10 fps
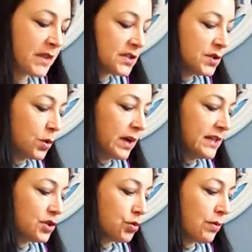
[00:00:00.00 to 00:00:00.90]
So a
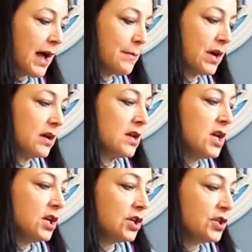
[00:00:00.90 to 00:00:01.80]
trauma
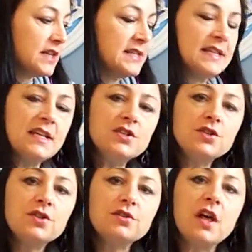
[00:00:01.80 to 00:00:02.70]
could endanger
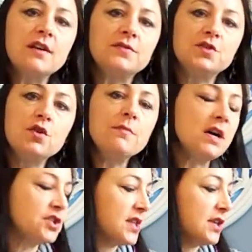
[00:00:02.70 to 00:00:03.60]
your life so
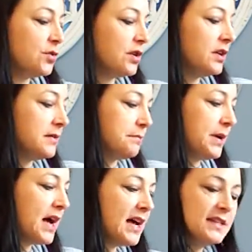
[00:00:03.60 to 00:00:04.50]
much that you couldn't
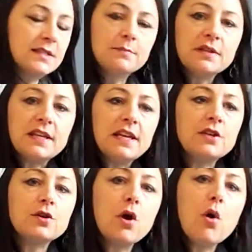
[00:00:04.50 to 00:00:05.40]
possibly get
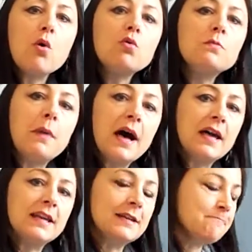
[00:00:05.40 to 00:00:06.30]
your own
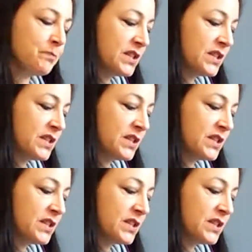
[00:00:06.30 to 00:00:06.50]
body